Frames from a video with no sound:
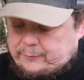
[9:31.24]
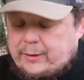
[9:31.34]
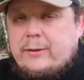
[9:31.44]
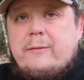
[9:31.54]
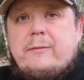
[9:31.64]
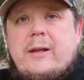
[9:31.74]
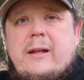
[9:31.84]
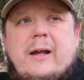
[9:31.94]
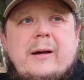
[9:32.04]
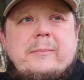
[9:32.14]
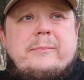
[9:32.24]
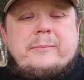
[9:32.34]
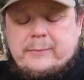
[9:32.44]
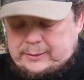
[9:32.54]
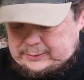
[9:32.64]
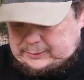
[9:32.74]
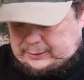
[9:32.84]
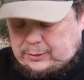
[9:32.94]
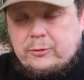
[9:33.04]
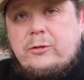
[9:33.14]
if I lived in
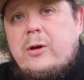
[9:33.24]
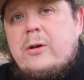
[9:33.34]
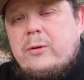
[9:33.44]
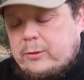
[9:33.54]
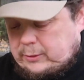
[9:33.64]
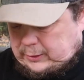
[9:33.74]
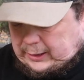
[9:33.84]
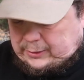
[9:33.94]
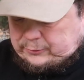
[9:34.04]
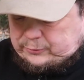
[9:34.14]
Arizona or a hotter